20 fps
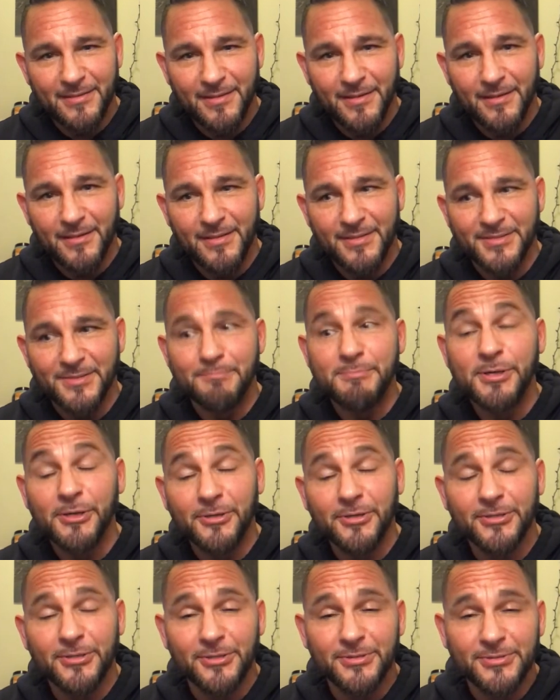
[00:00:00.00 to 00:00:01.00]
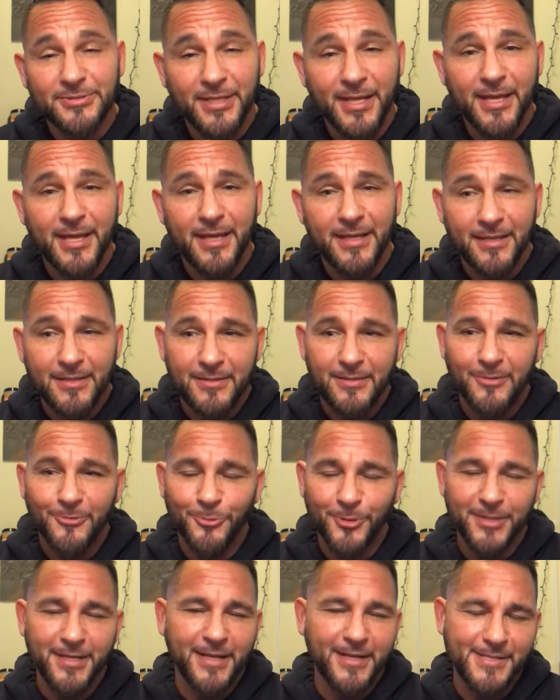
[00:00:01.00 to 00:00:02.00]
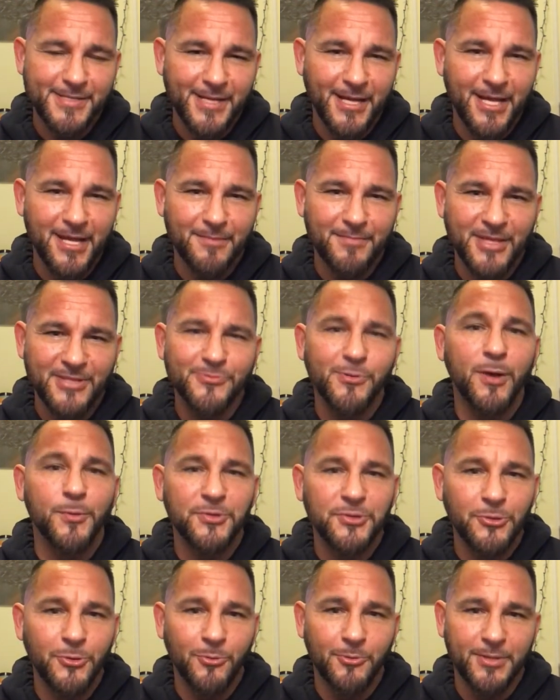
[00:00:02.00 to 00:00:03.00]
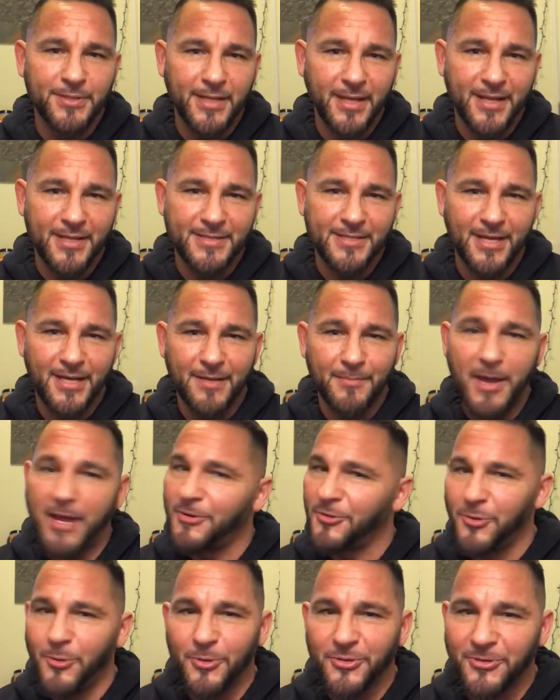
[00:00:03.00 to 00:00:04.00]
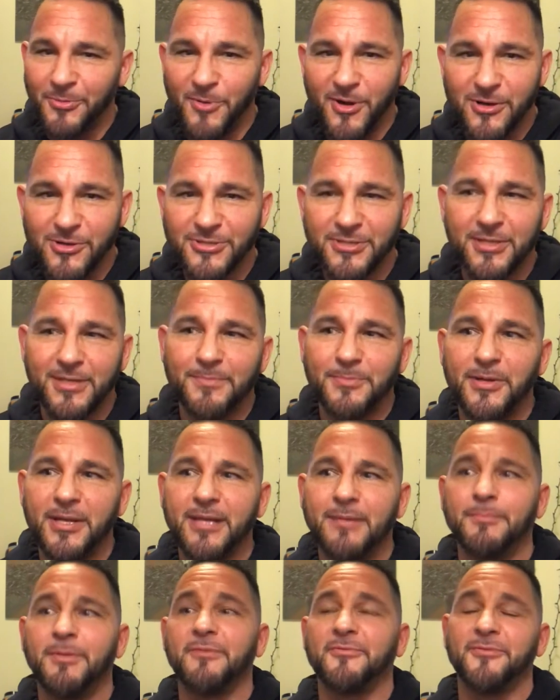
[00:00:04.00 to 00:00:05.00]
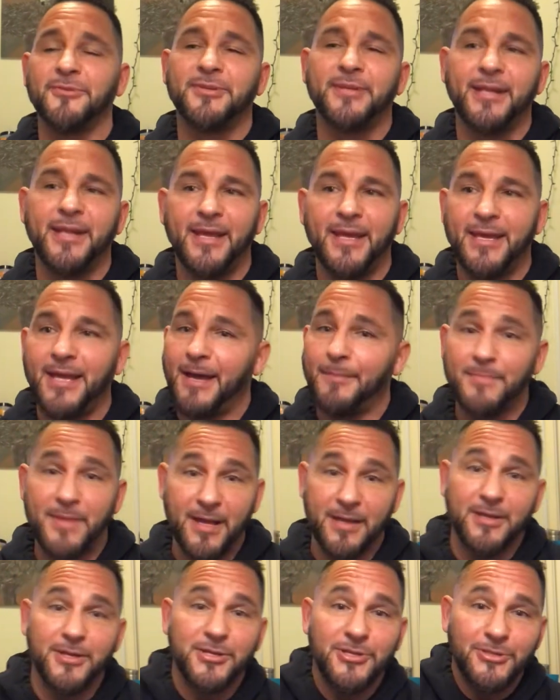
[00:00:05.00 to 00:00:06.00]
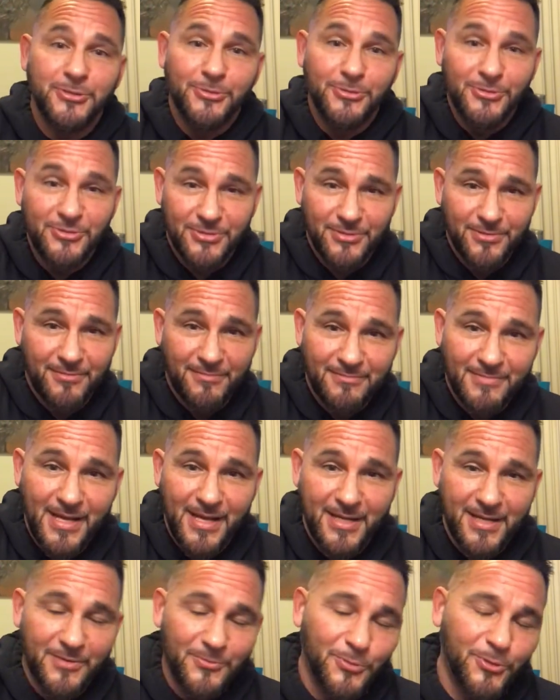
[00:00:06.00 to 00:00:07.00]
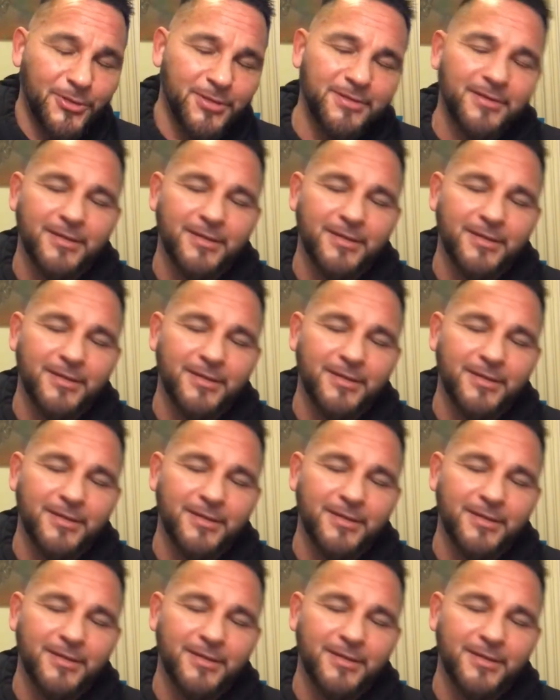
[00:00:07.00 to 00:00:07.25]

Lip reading: It's a miracle today, one day at a time. That's why we do it one day at a time. I don't know what tomorrow's going to bring, but for today, I'm not going to use, knock on wood.